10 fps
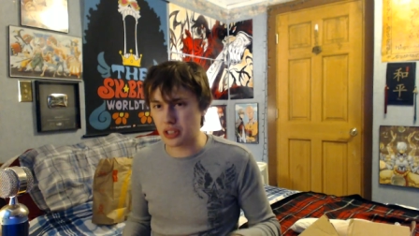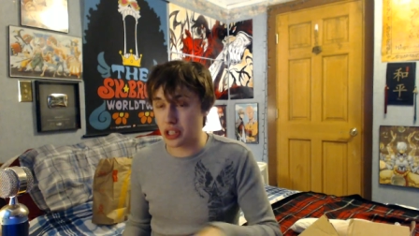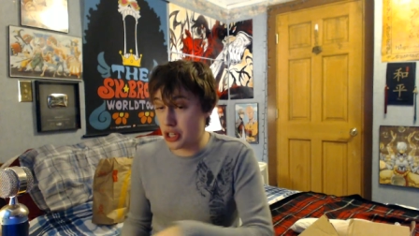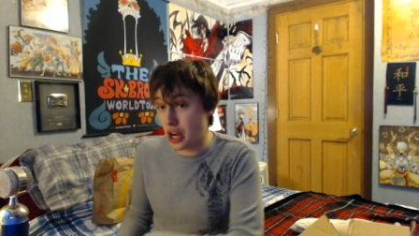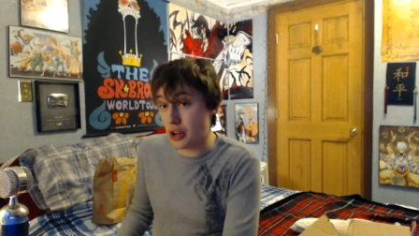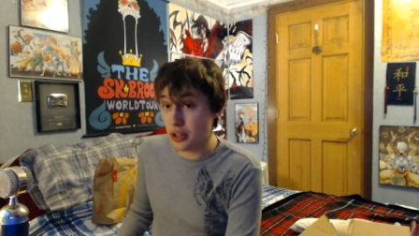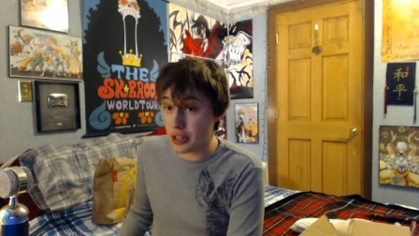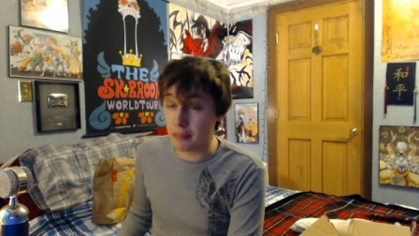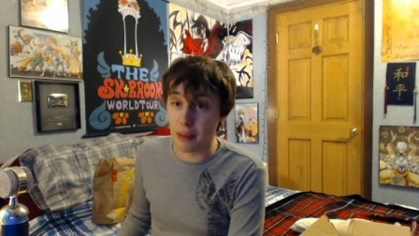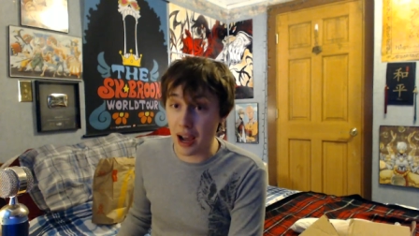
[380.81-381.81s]
like, you know, you
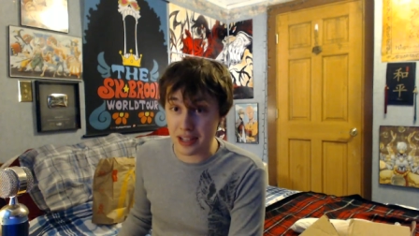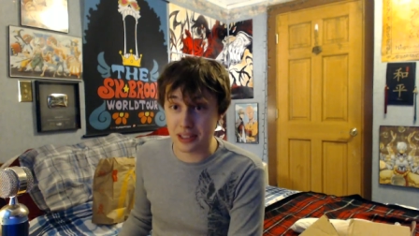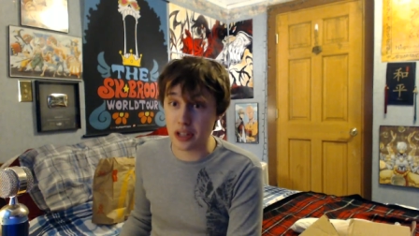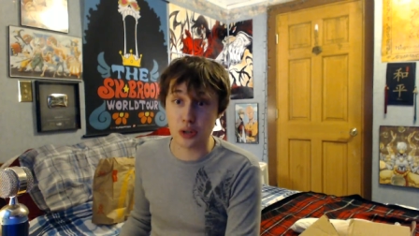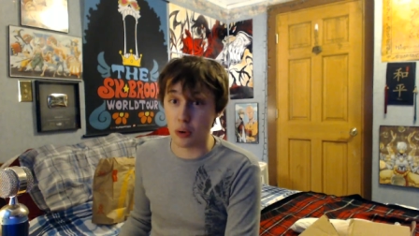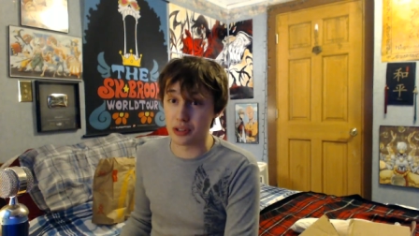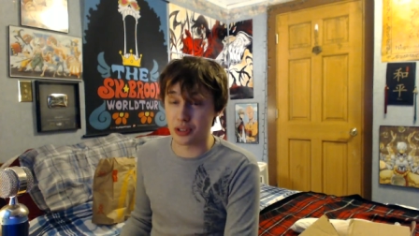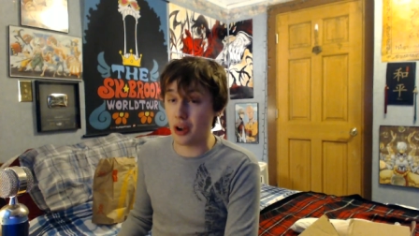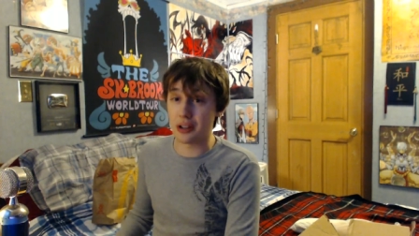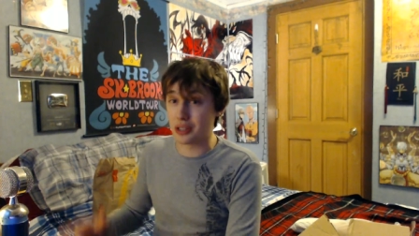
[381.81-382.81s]
can buy Szechuan
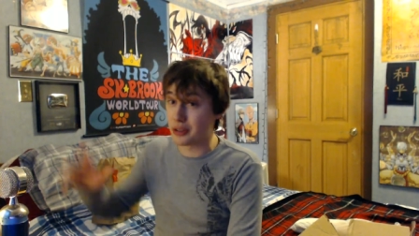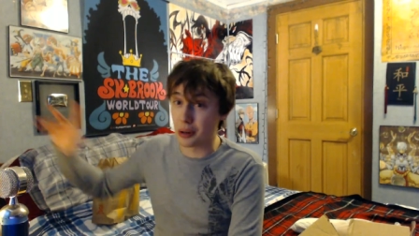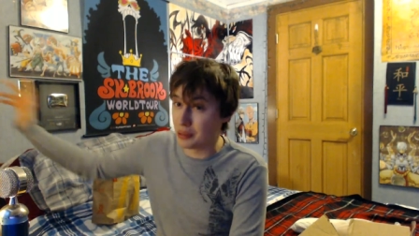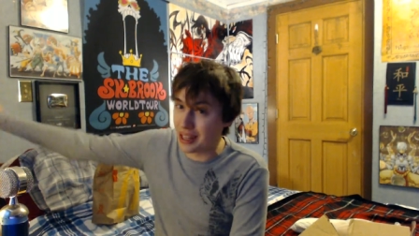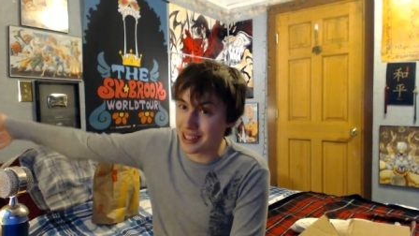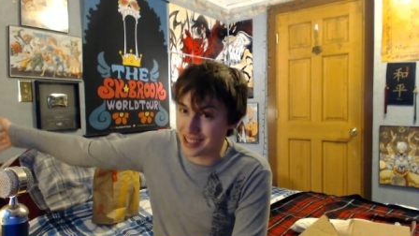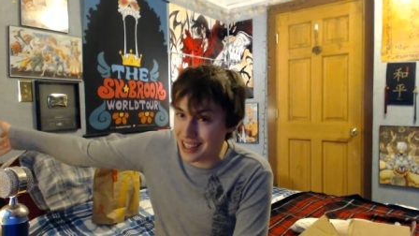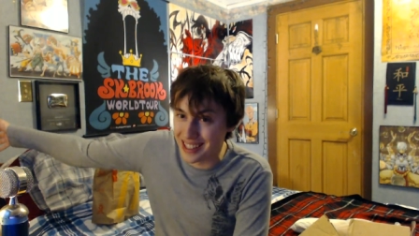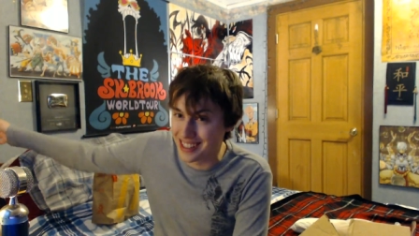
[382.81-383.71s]
sauce other places,